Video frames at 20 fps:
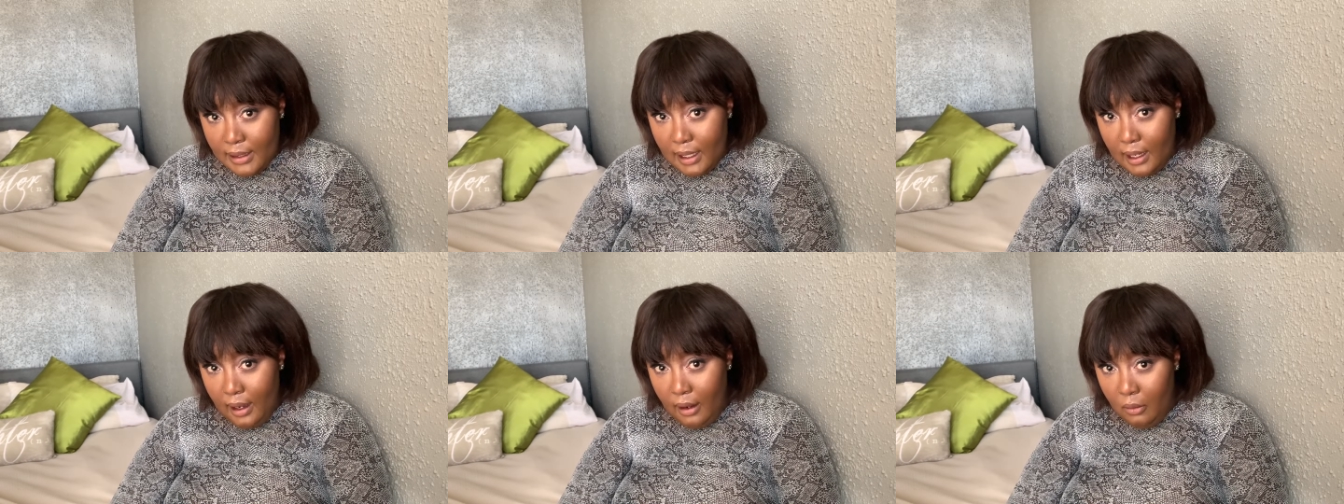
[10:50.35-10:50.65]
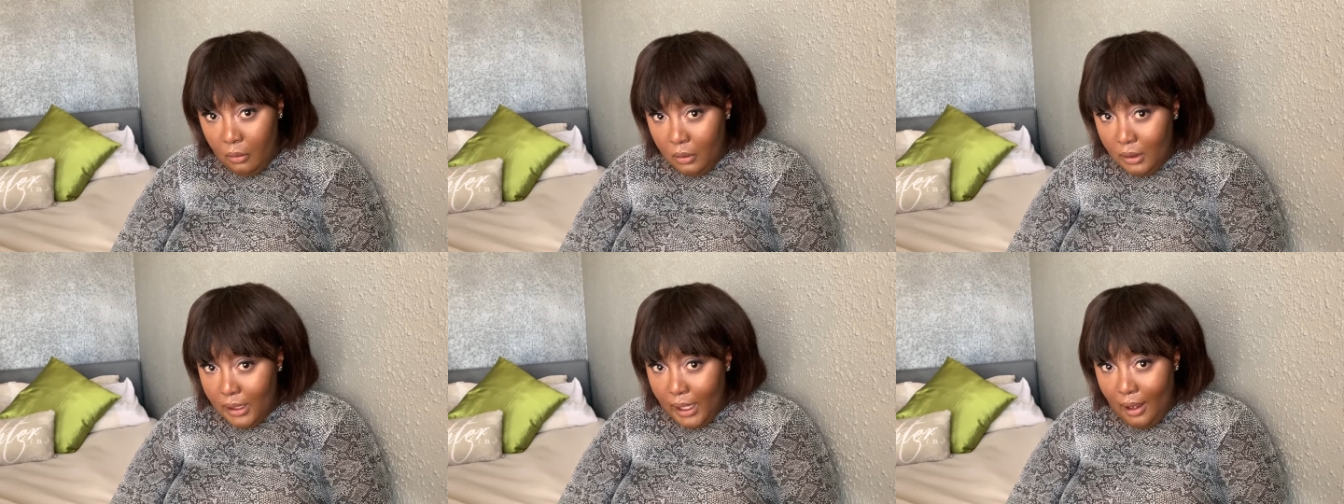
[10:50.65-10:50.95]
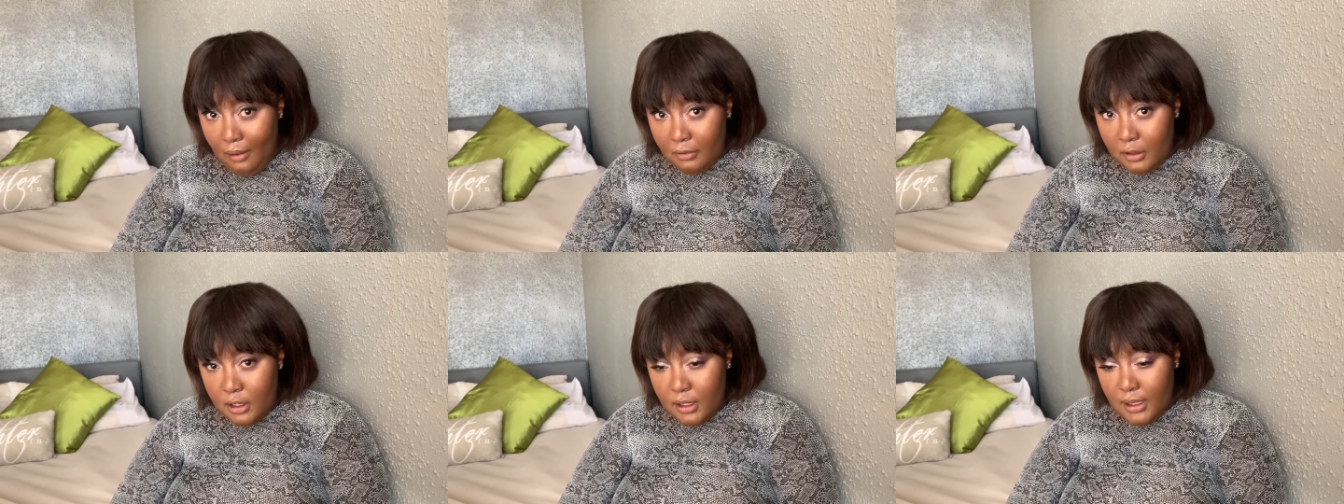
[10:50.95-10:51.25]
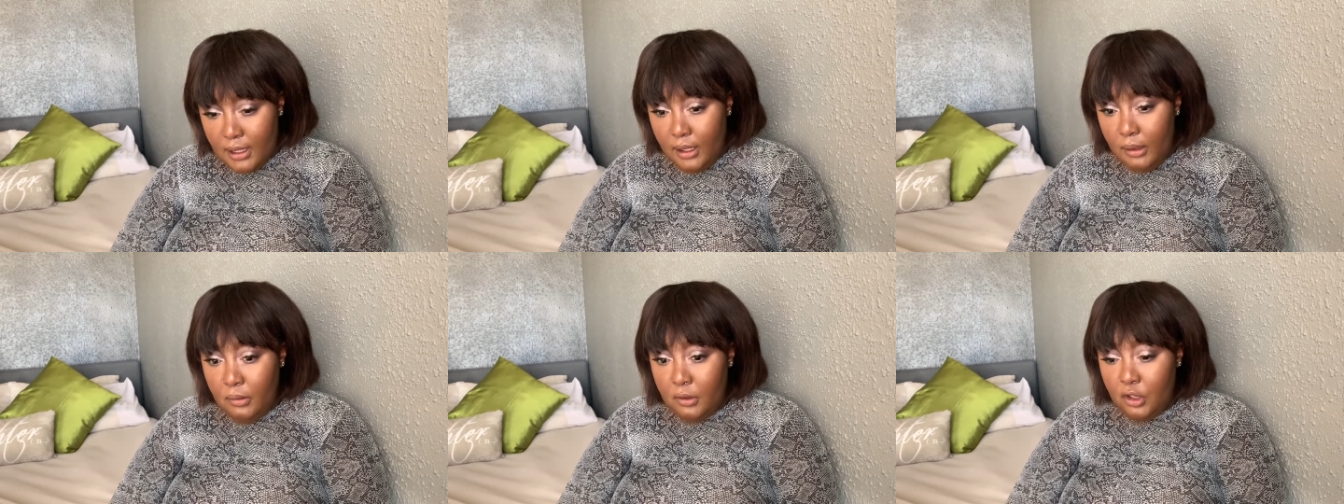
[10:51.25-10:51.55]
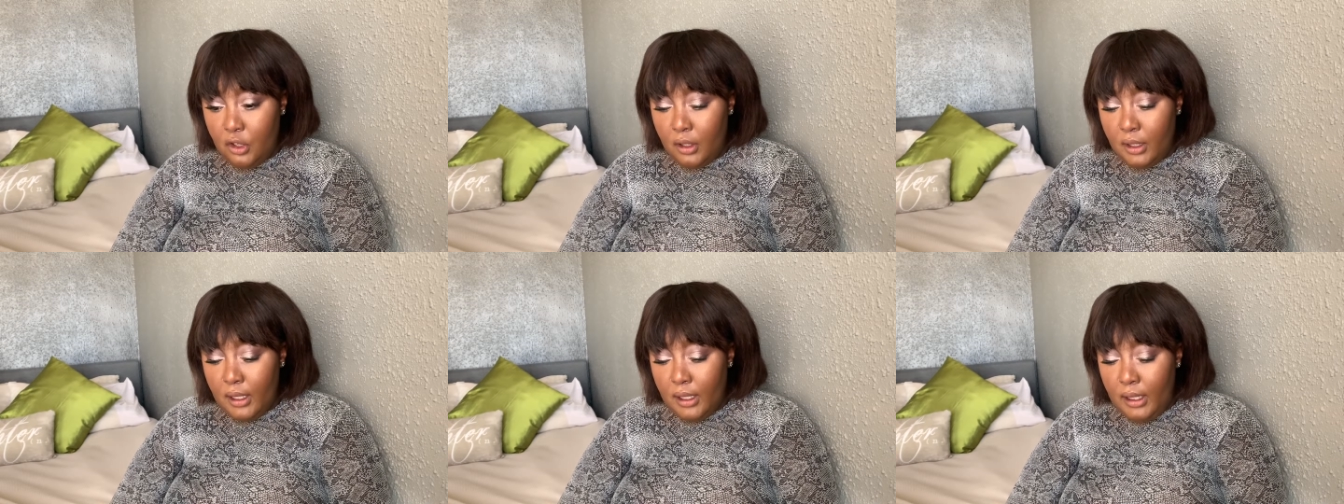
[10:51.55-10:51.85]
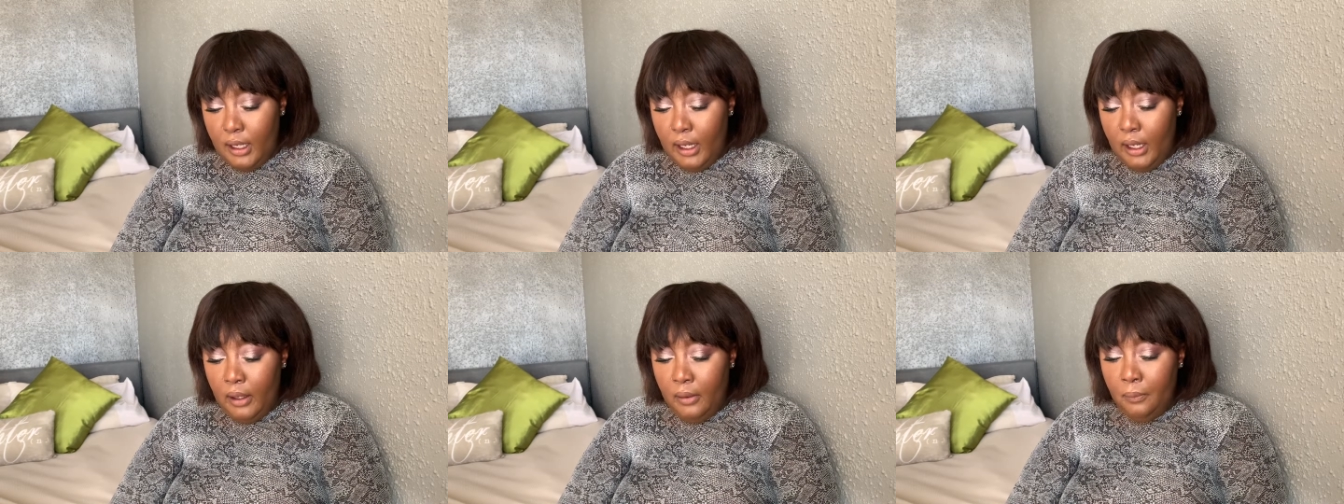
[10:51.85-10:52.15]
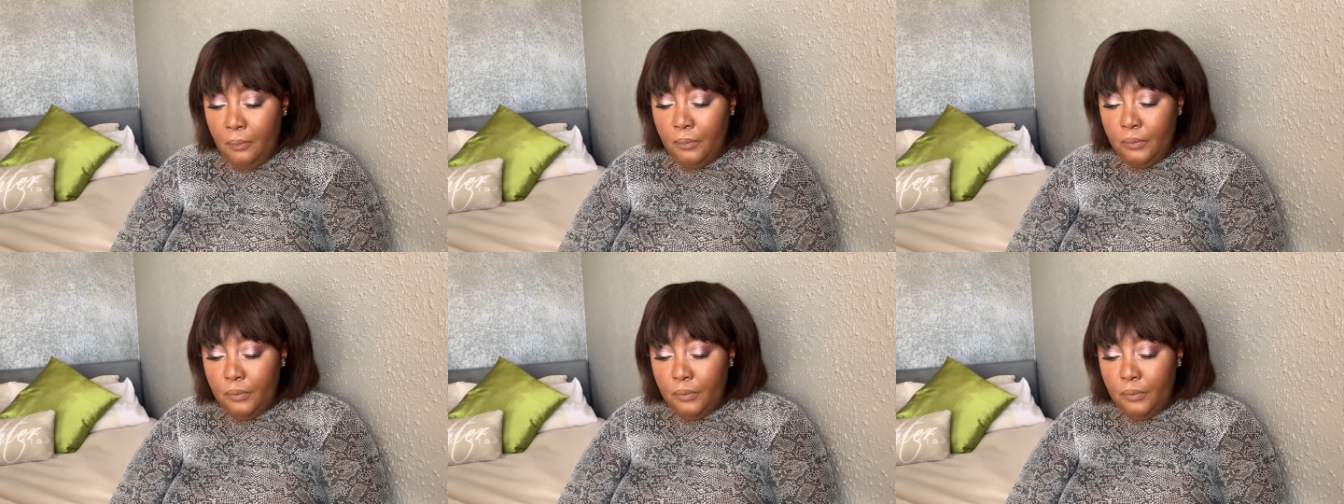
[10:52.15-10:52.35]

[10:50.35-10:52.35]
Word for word: I would have to sleep during the day.